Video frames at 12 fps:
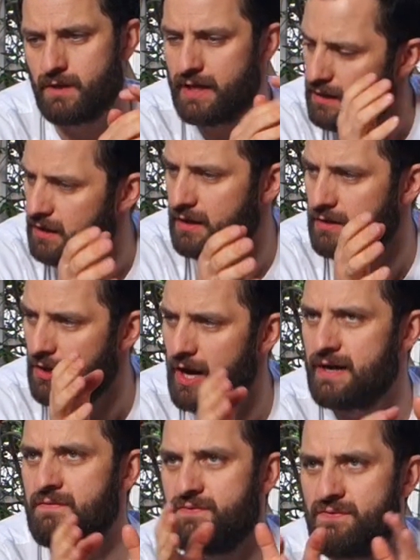Yeah,
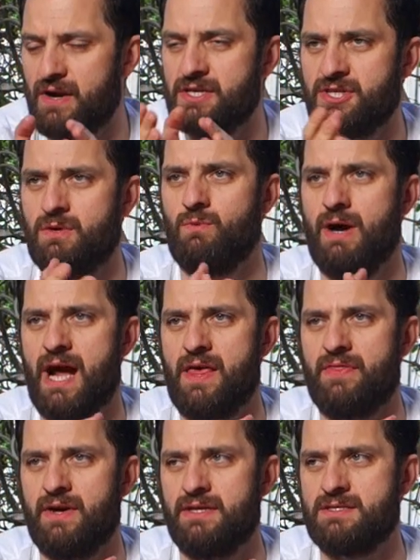light and fresh in a
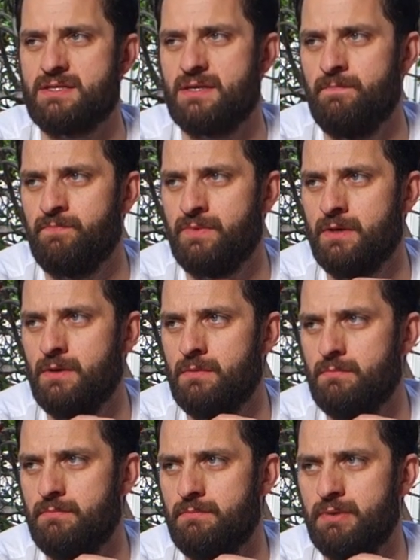way that
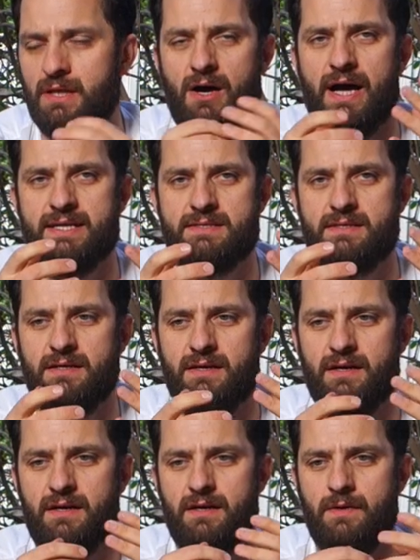belies
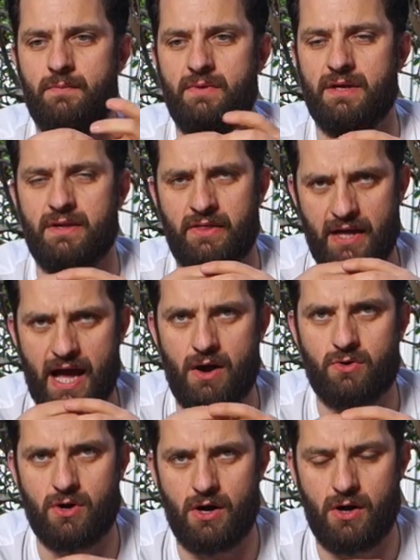the
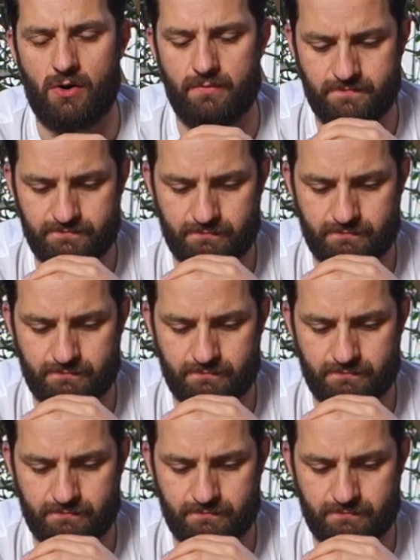alcohol.